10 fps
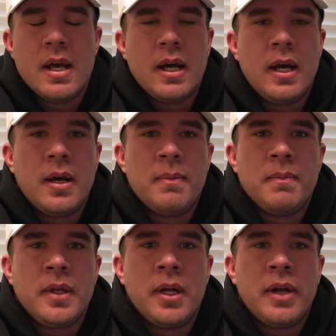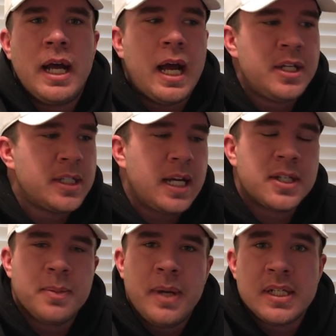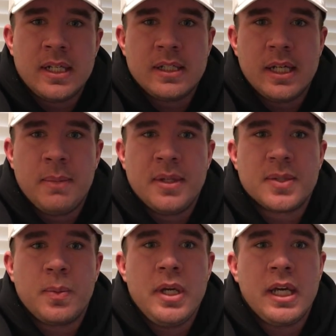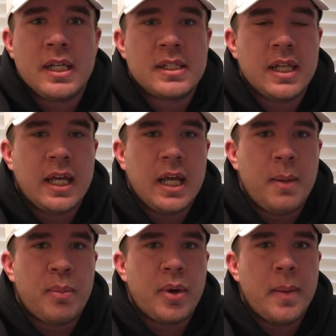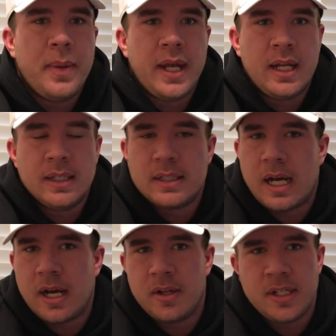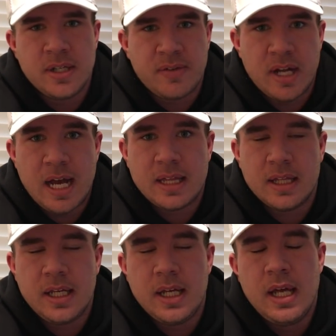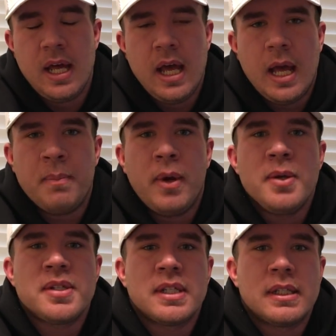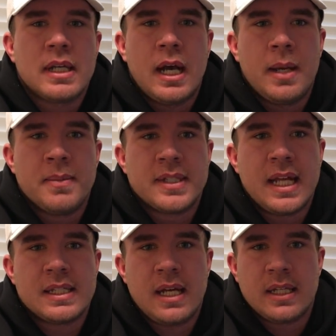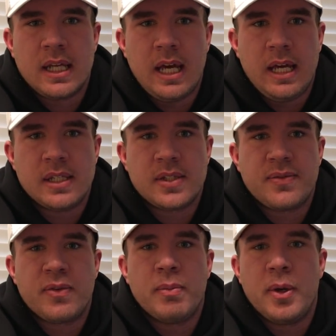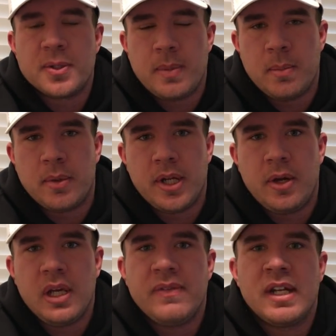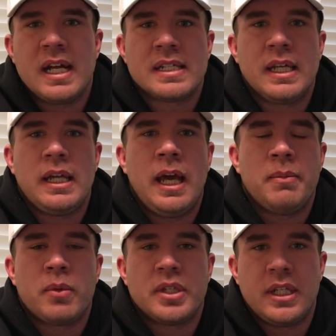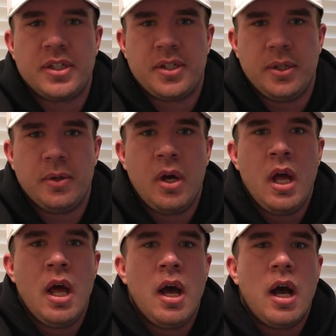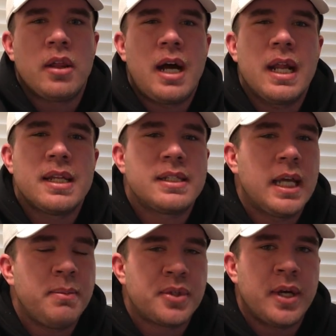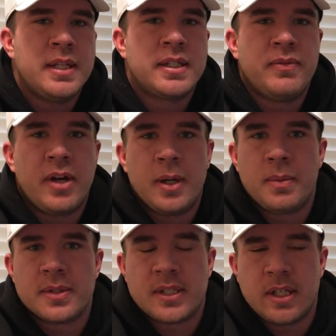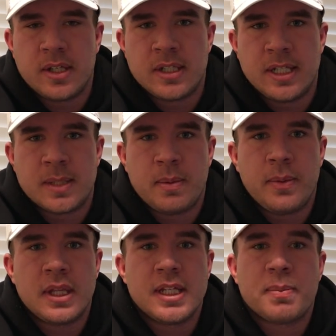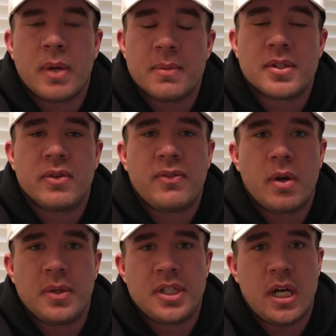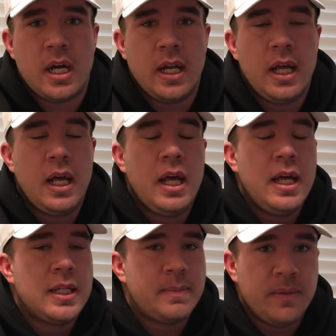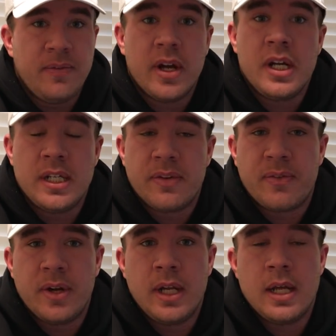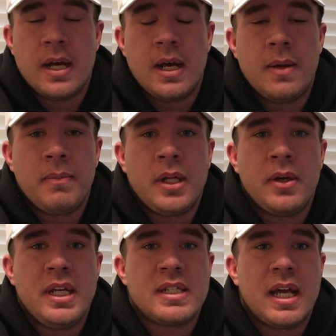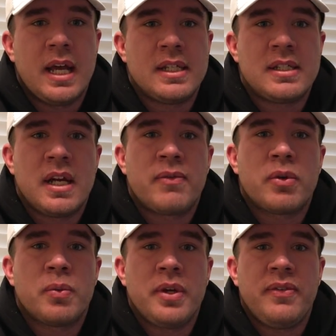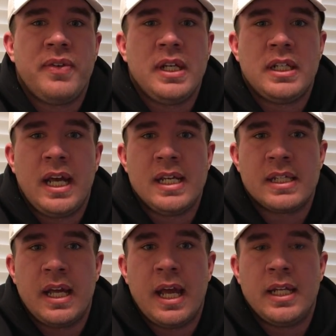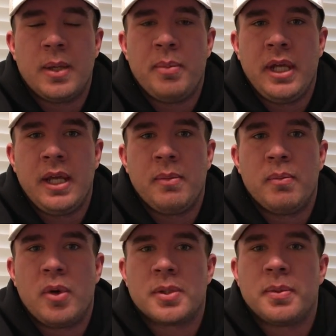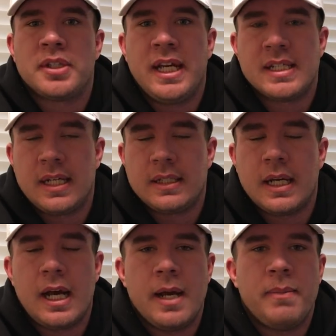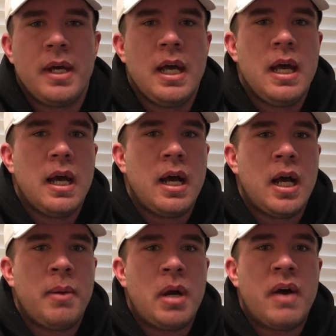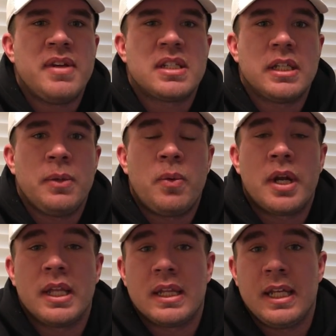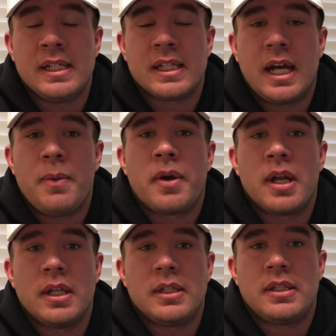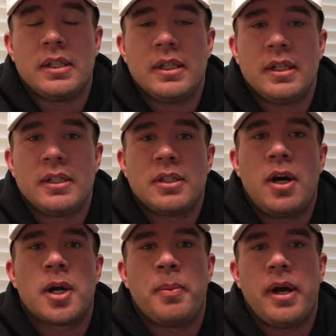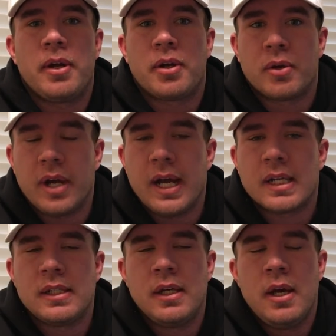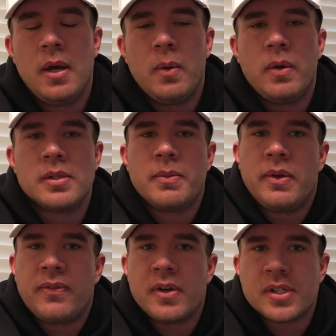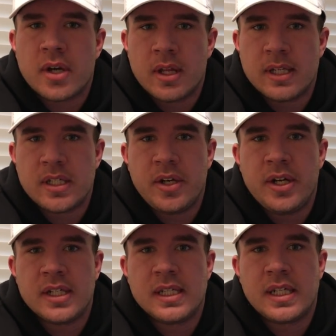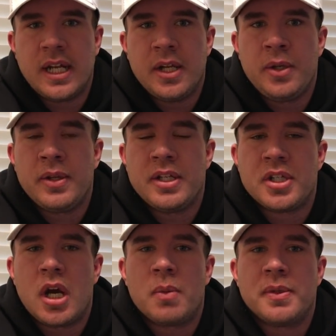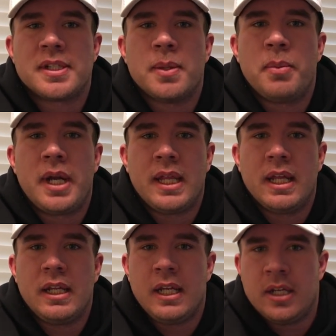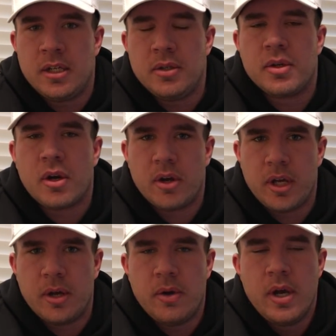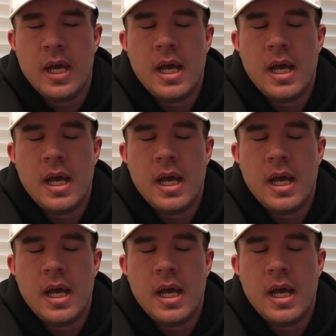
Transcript: Um, you know, and I, I just actually mentioned it to him this week. It's like I'm prepping an entirely different athlete. And most of the times that's not the case for most people. You know, even as they gain more tissue, a lot of the same trends and variables still exist. But with this prep so far with John, it's been very different. Um, you know, he's had several refeed days that end up being multiple days at a time. Um, obviously, one of the things that I wanted to, to talk about and correct was when we first started this series, I said I knew that John was somebody that needed to do cardio.